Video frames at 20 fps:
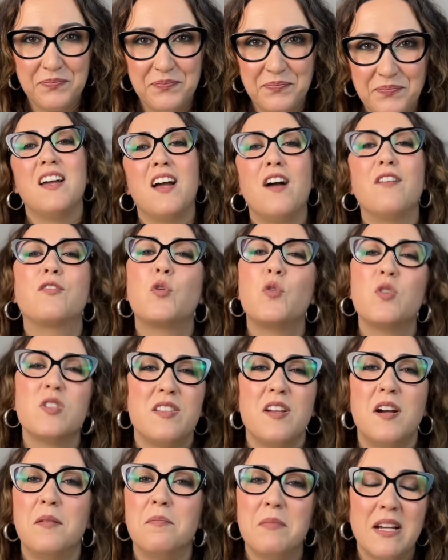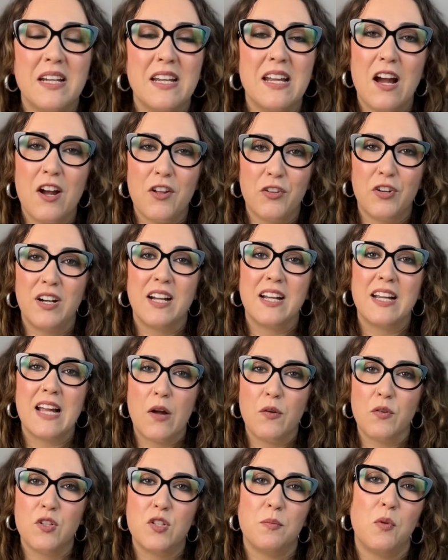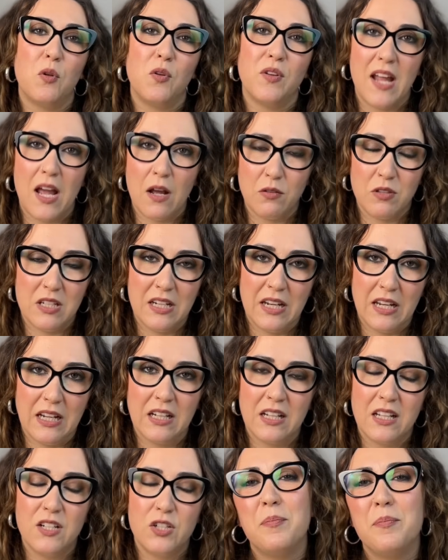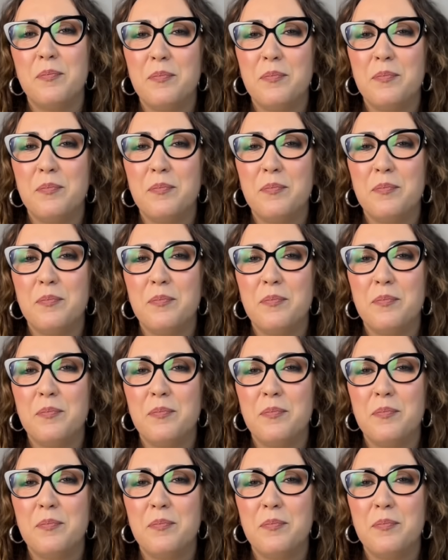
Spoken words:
Of course, there are many other uncountable nouns in English,